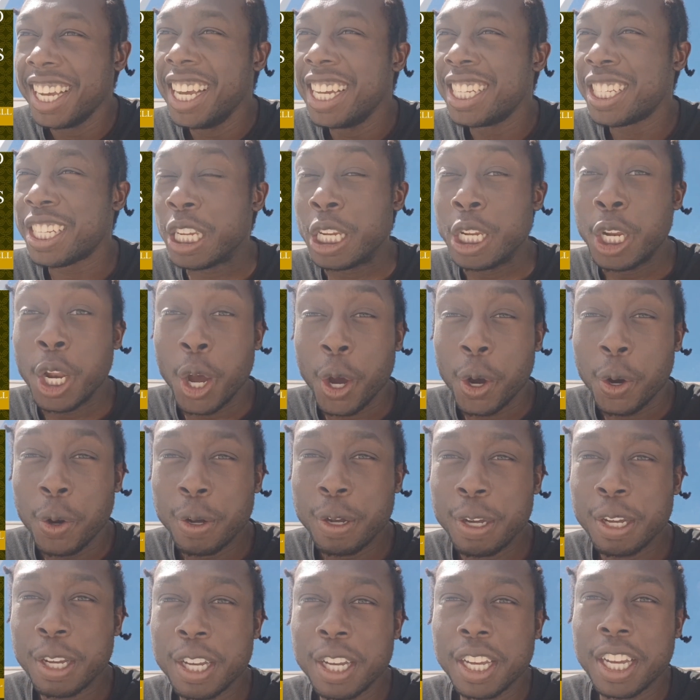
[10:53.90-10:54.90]
So you know,
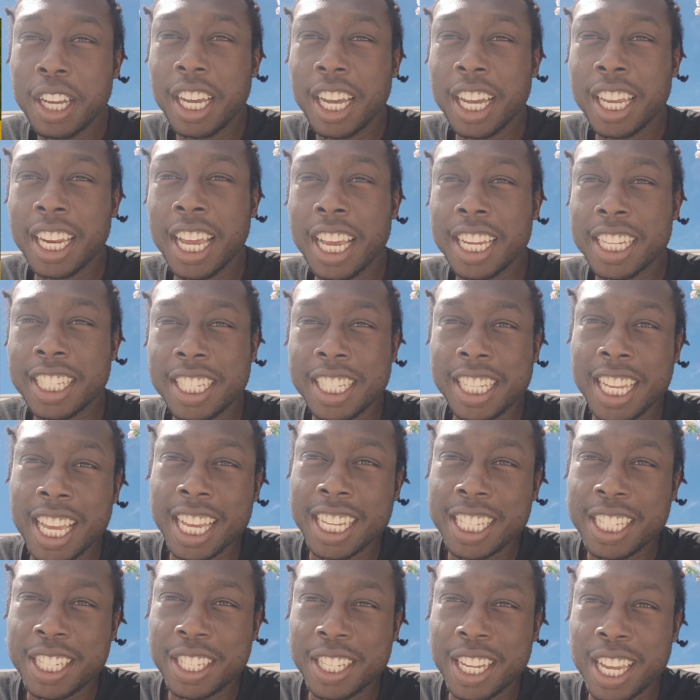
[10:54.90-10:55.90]
and
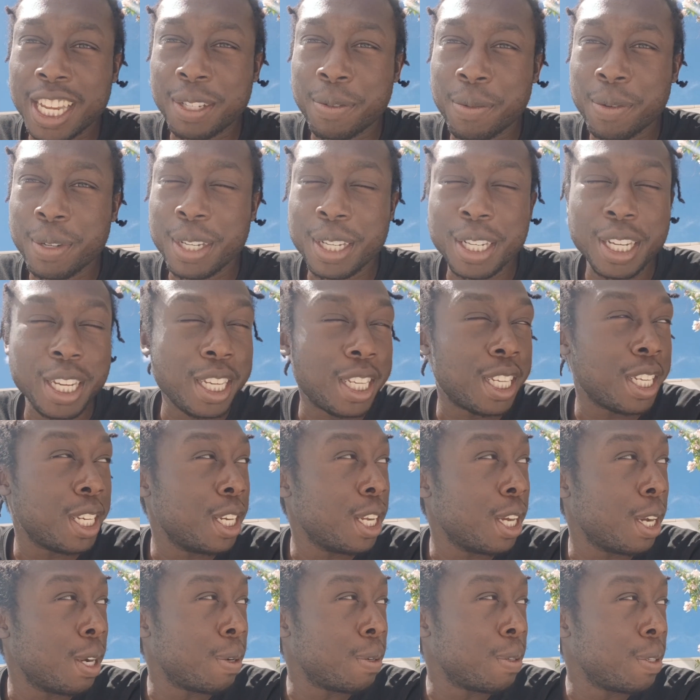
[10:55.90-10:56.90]
that's what you need to
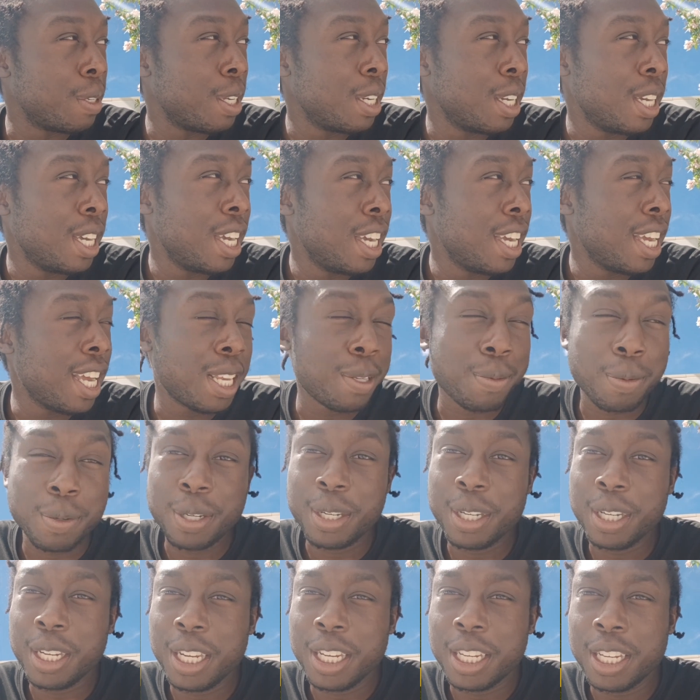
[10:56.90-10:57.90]
know. That's what
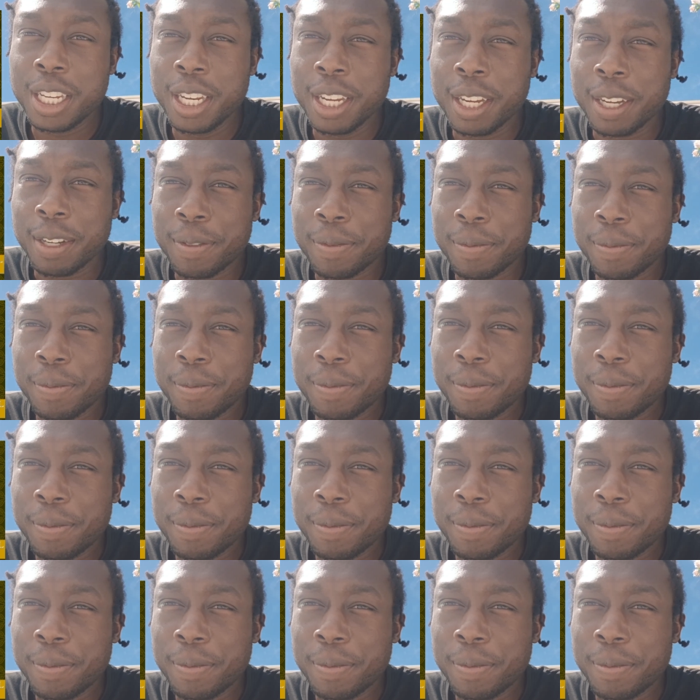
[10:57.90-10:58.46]
you need to know.